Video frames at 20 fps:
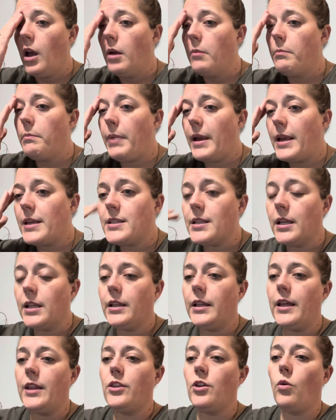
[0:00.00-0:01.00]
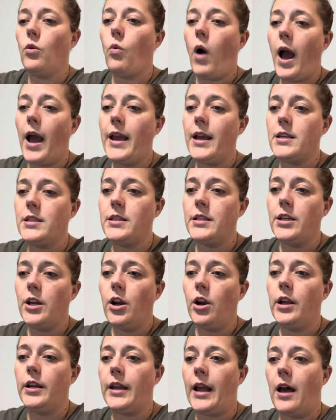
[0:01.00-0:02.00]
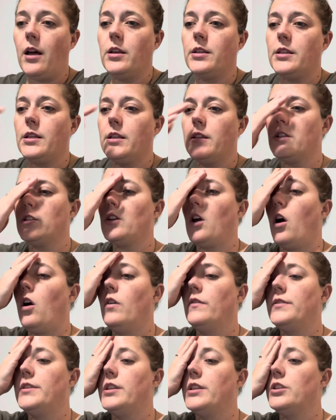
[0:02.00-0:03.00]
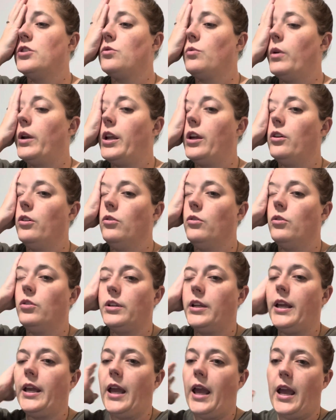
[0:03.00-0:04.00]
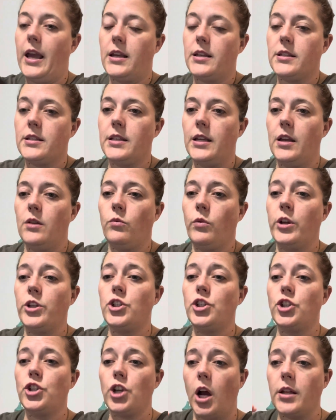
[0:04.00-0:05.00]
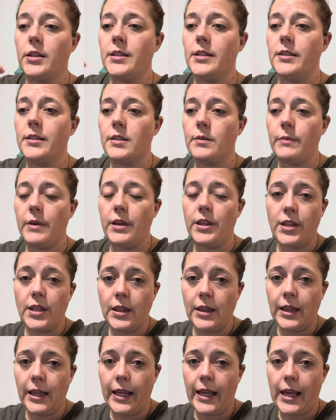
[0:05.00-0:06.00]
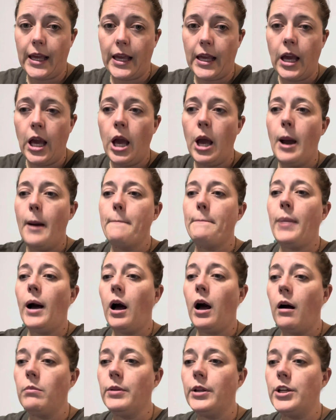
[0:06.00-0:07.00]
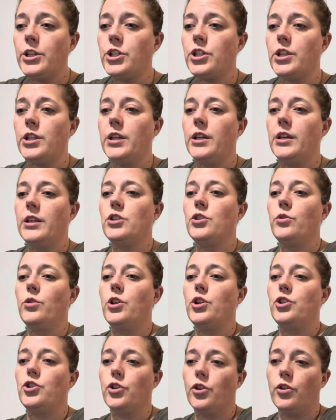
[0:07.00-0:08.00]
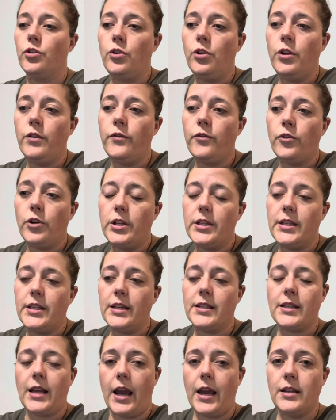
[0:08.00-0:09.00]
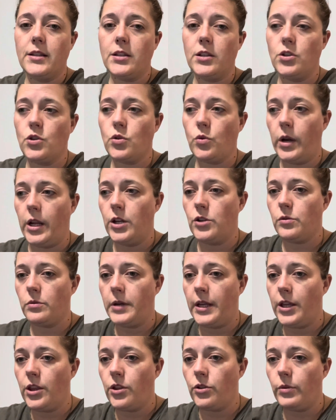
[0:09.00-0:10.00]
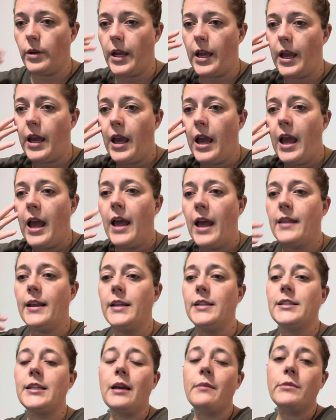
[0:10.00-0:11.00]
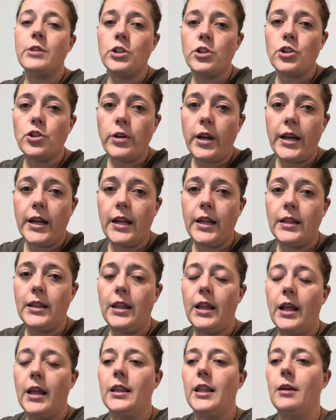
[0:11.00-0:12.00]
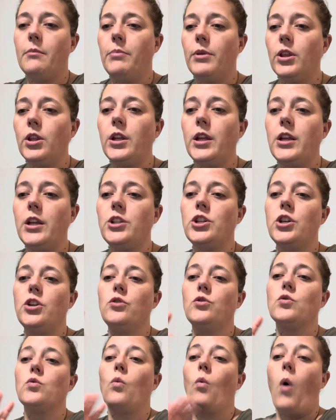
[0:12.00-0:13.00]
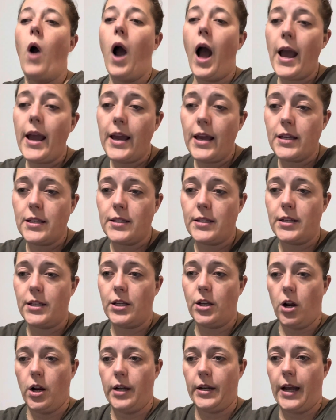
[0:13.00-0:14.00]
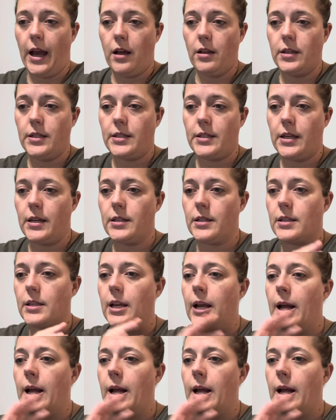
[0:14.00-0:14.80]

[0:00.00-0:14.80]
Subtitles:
basically the YSTR analysis solves this 20-year-old case in which Johnson, Smith, and Lee published to the Journal of Forensic Science in 2023. And they demonstrated the ability to use YSTR analysis.